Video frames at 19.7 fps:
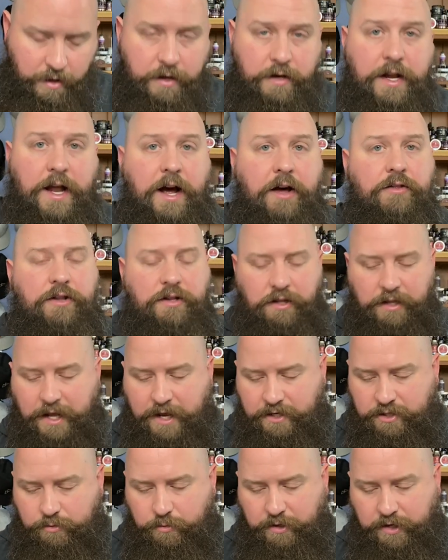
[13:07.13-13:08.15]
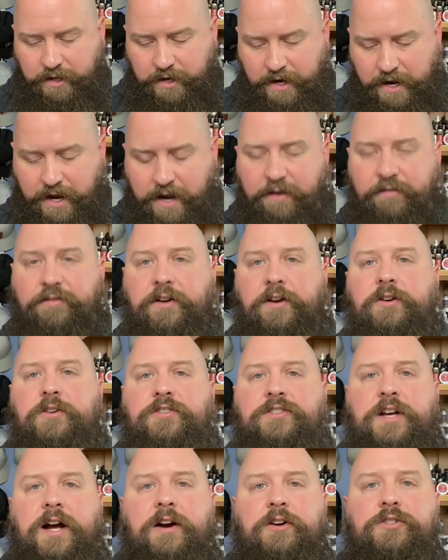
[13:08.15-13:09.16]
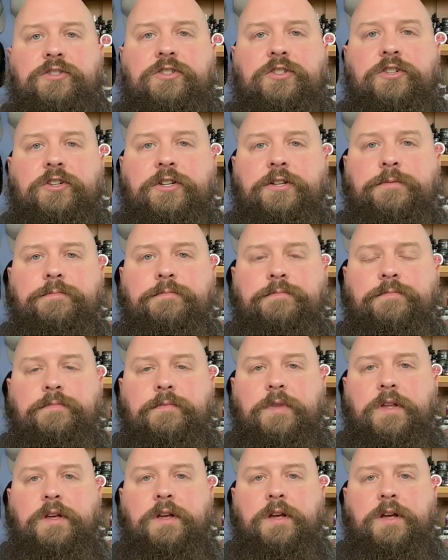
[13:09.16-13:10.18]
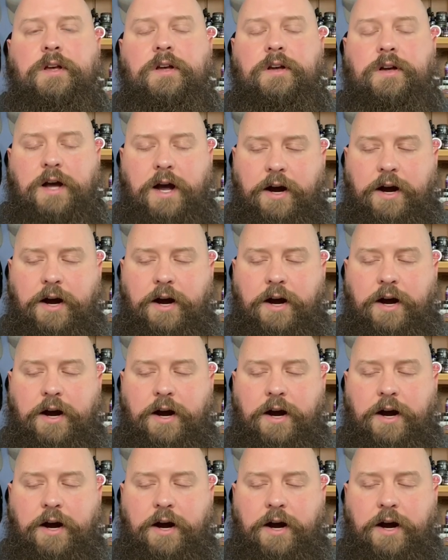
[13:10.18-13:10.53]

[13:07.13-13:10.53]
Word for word: Now, the last one that I have here is Irish Cream.